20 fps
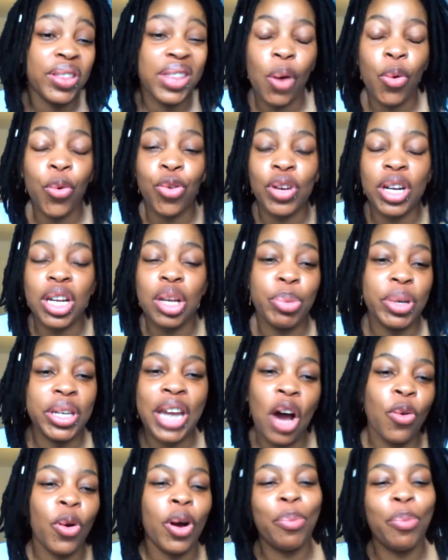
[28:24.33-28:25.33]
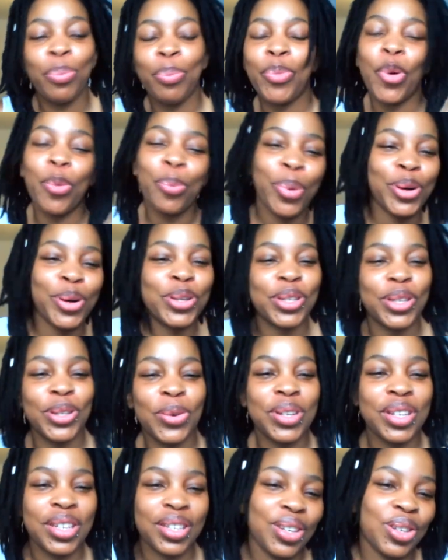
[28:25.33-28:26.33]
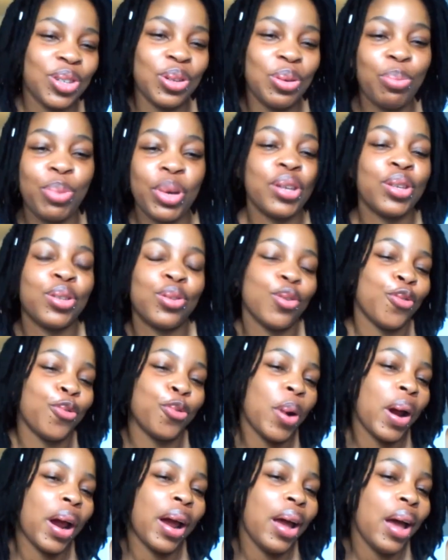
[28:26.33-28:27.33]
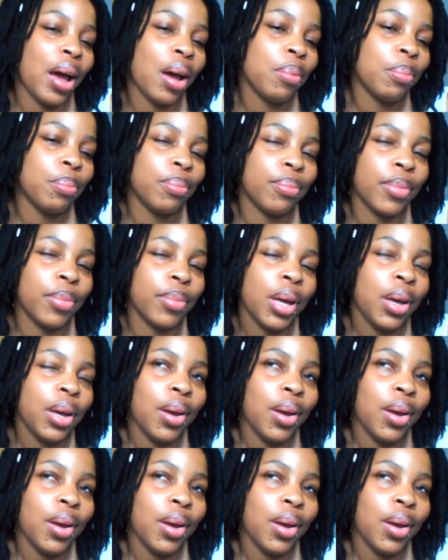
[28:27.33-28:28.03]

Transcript: That will really be now a more personal decision based off where I am